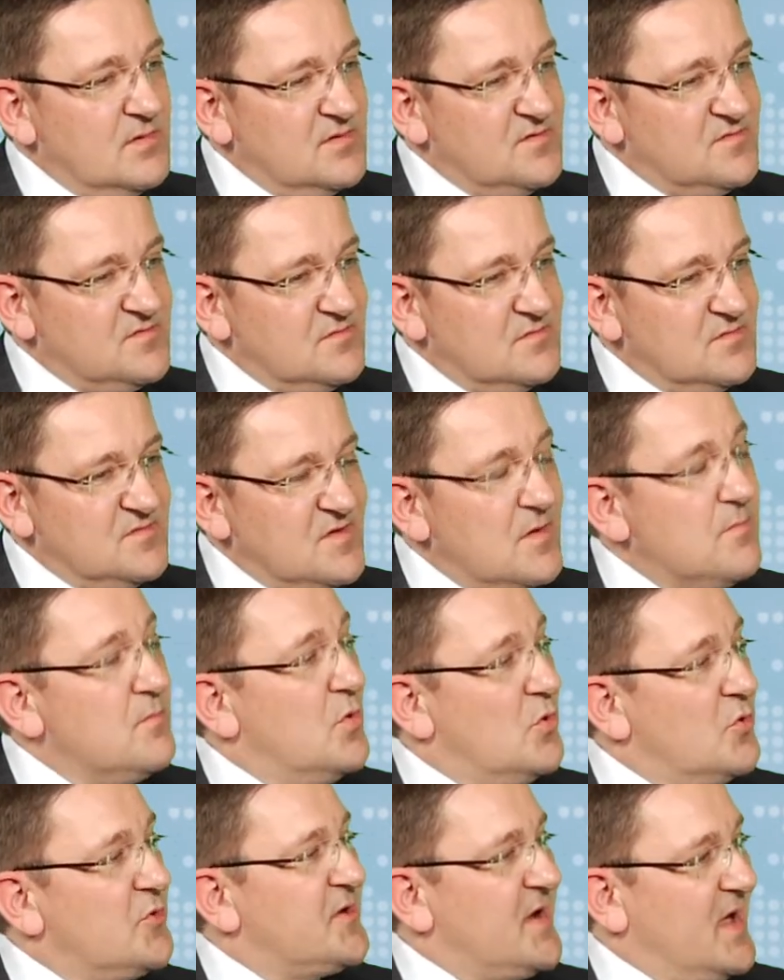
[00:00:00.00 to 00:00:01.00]
some
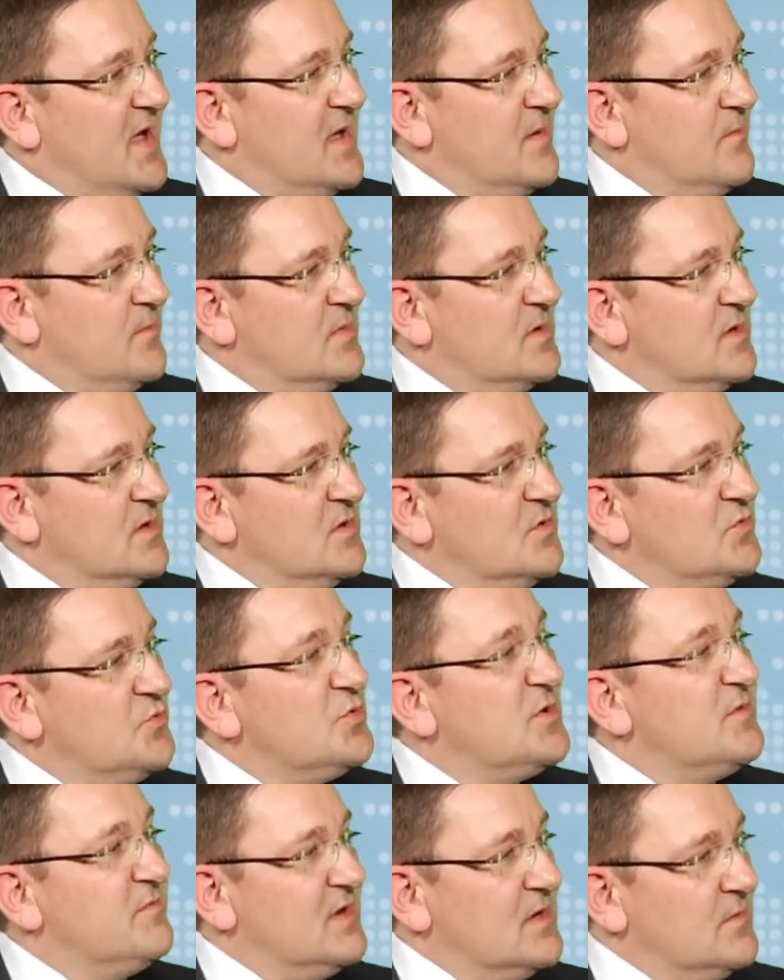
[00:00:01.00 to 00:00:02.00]
more time
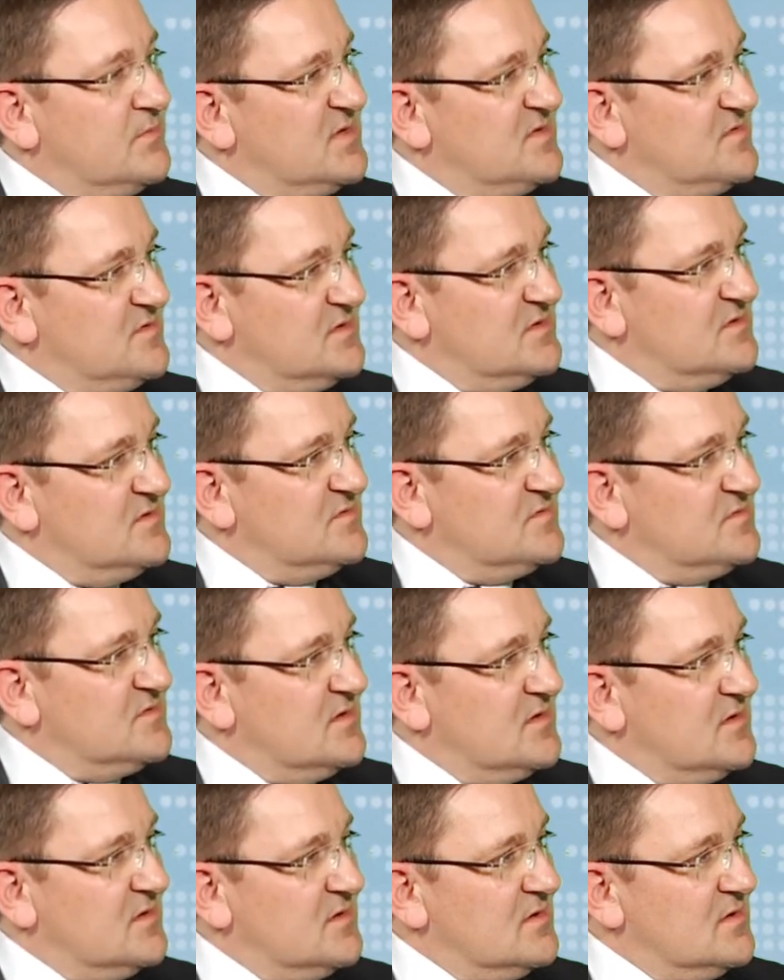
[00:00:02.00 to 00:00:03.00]
to develop the cities
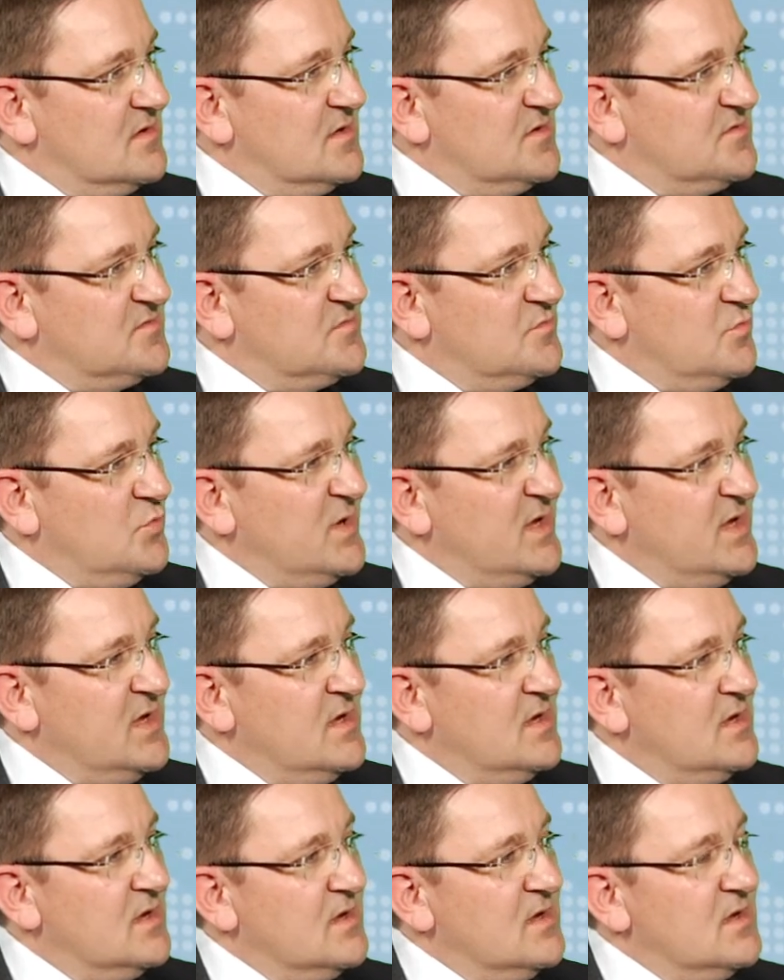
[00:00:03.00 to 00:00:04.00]
as
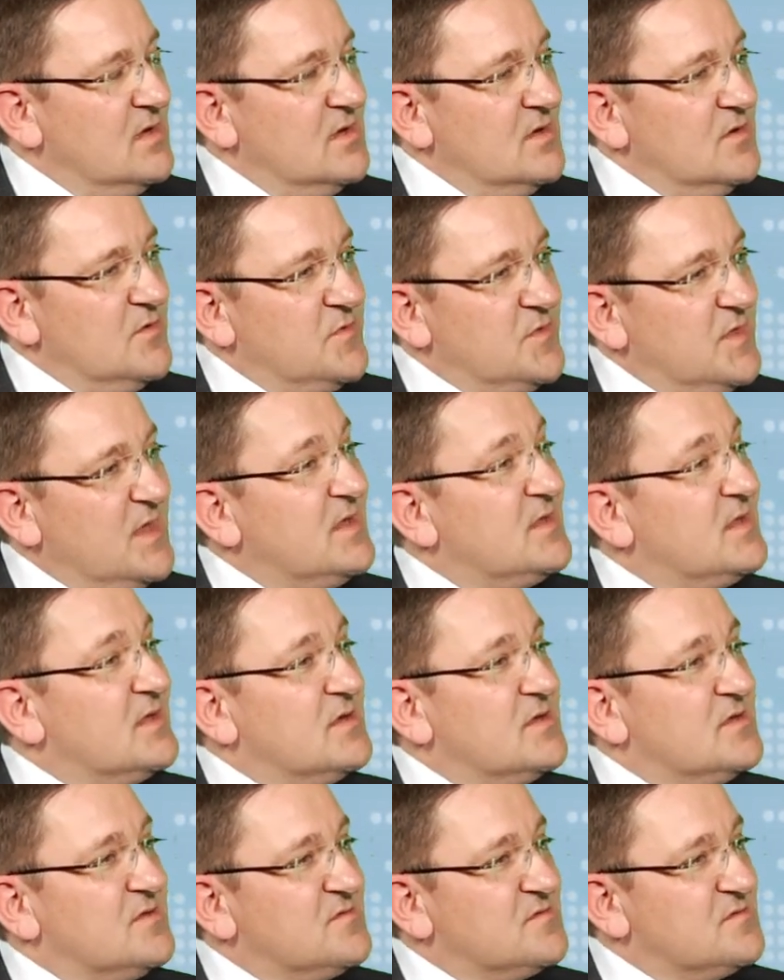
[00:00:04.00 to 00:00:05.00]
we think
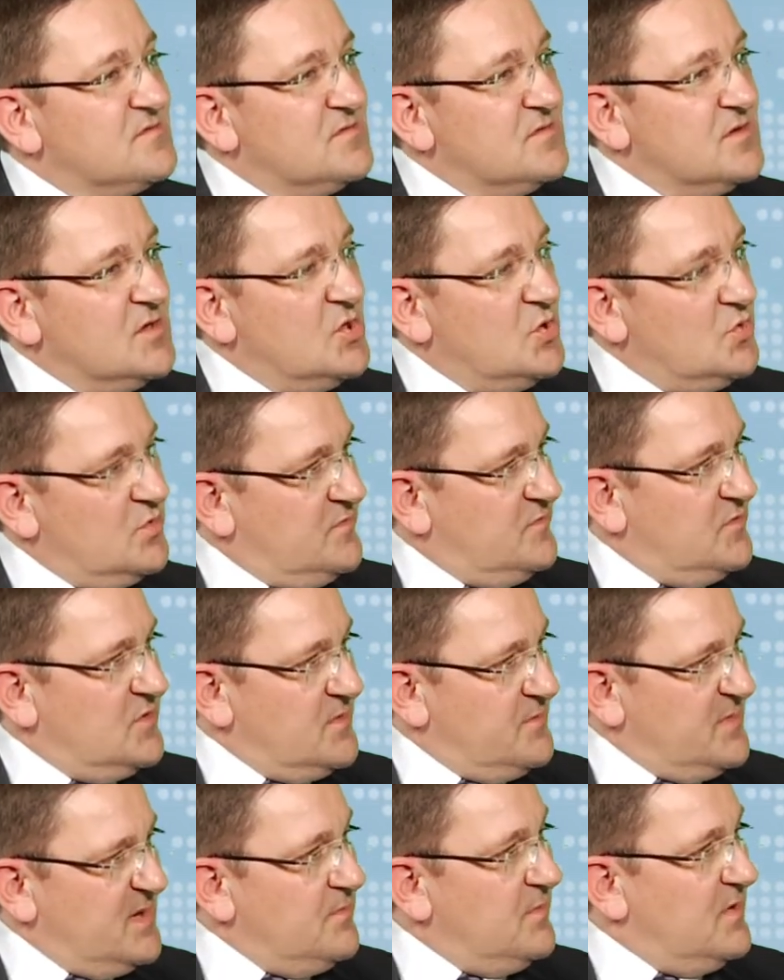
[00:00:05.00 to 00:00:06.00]
that it's good for
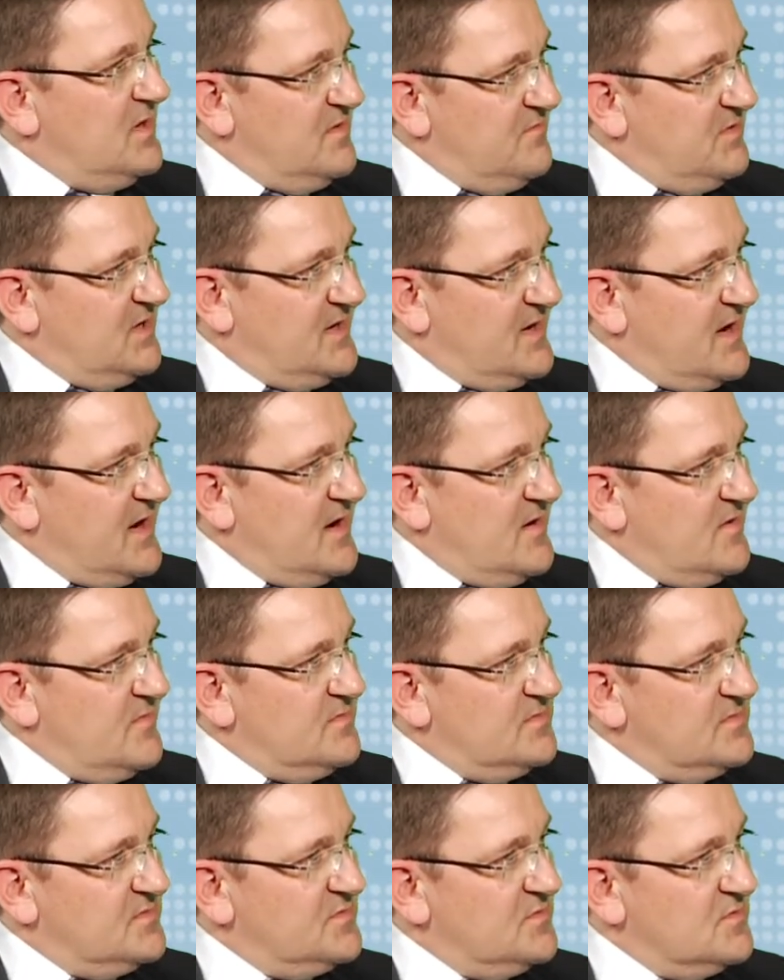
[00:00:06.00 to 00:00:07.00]
the people living there.
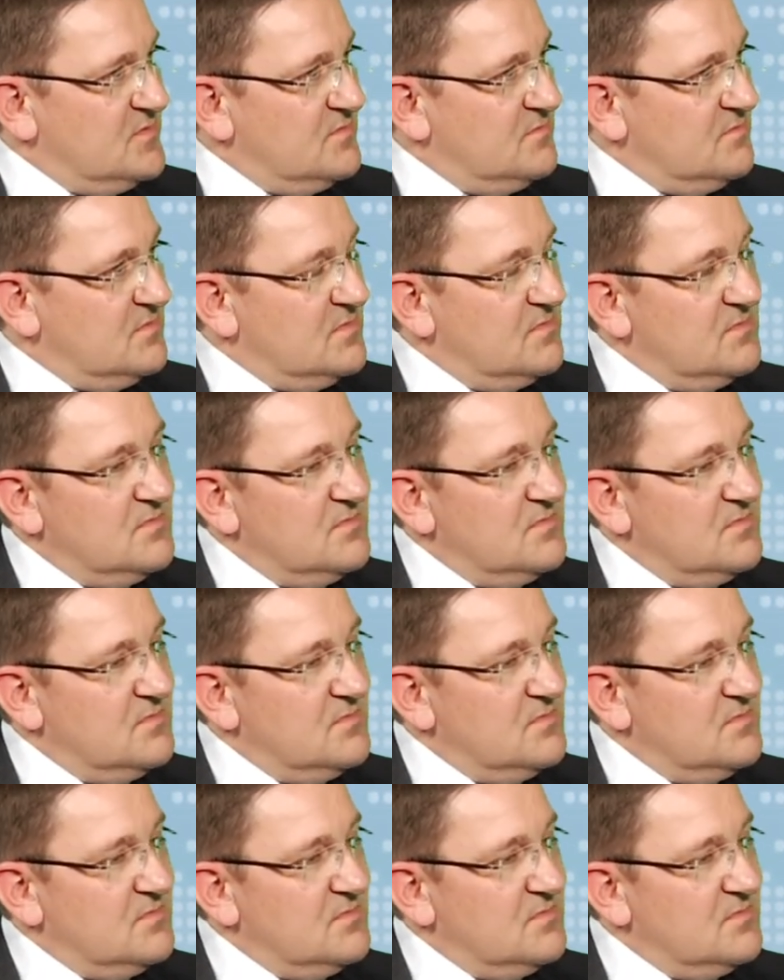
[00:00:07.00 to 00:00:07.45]
So,